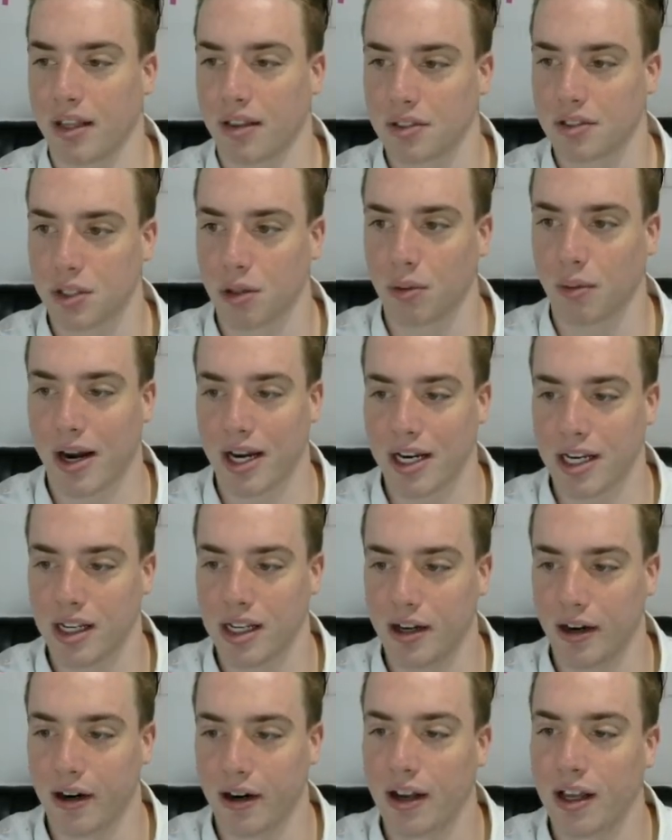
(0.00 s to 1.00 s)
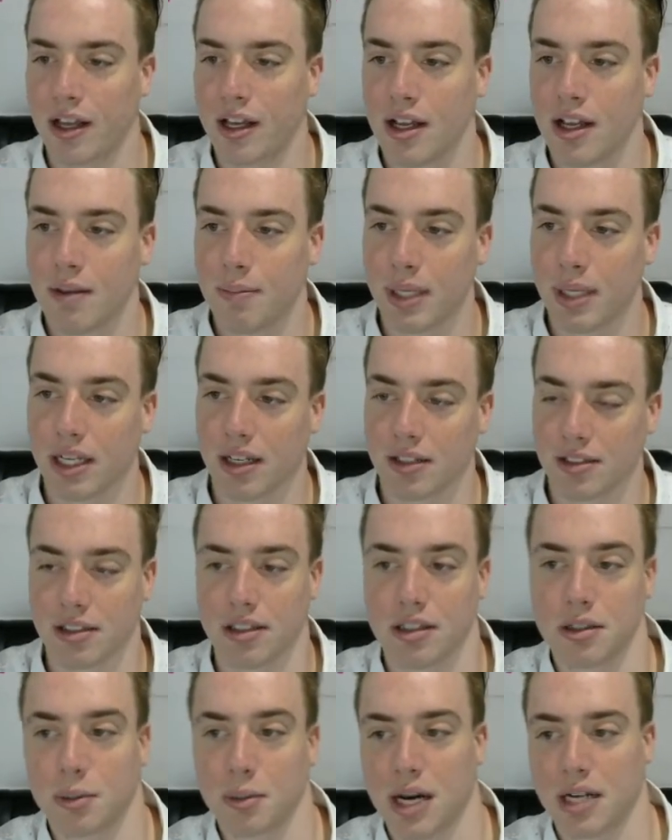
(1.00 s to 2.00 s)
So right here, because of
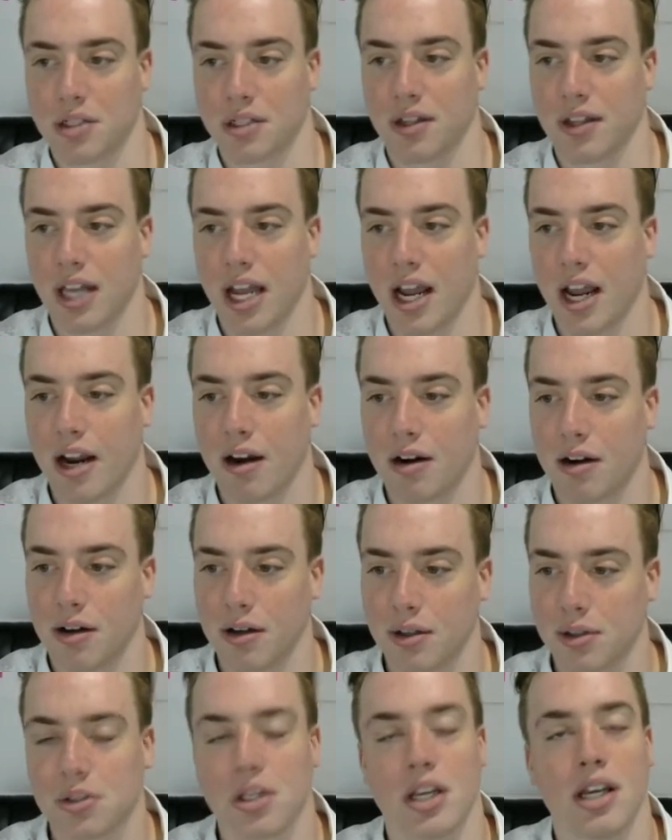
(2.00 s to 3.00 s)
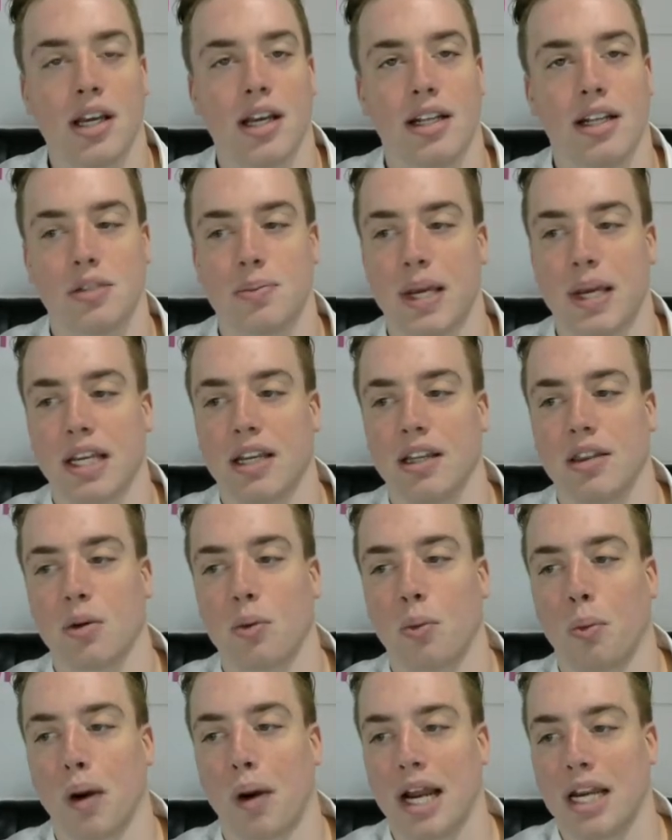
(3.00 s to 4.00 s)
the direction of the arrows, it's making the
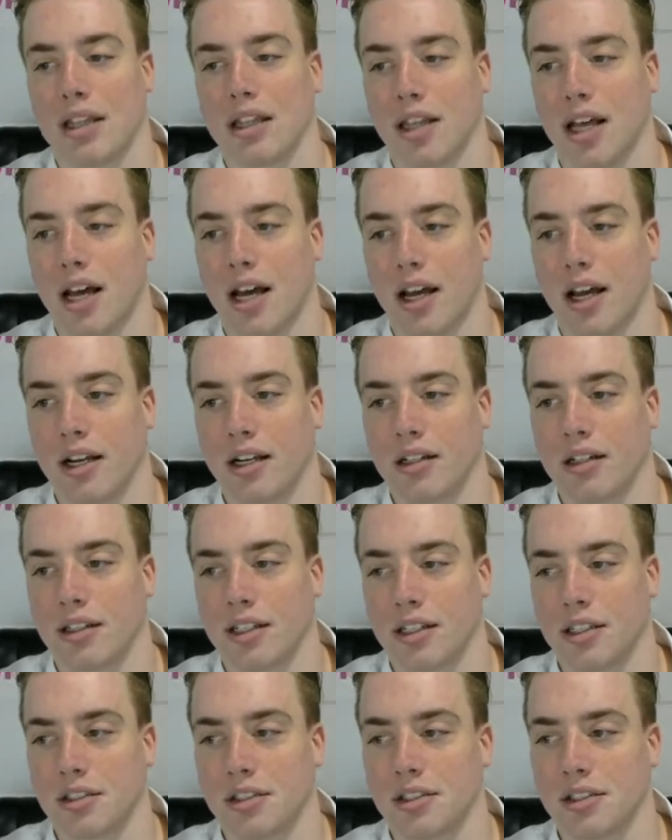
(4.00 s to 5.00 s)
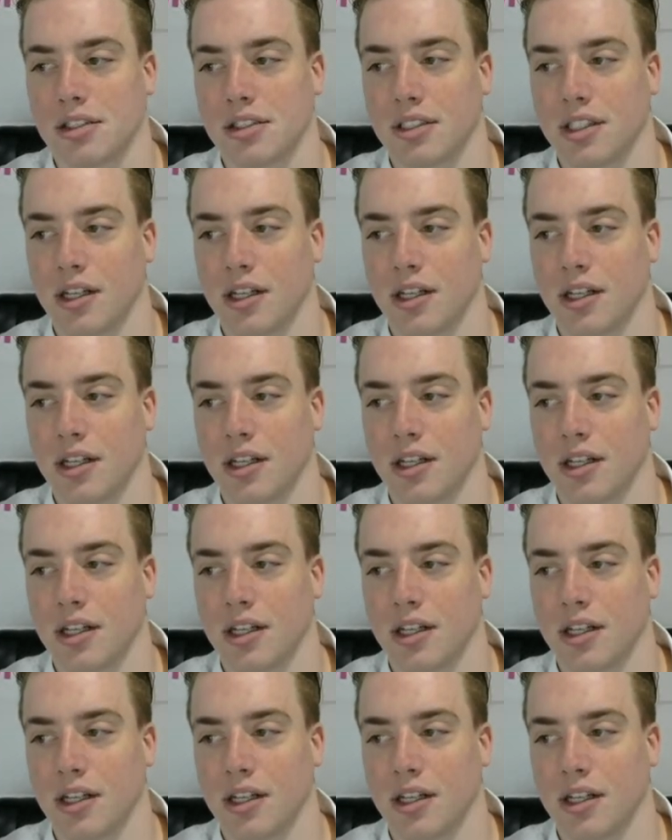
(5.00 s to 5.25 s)
right line, because,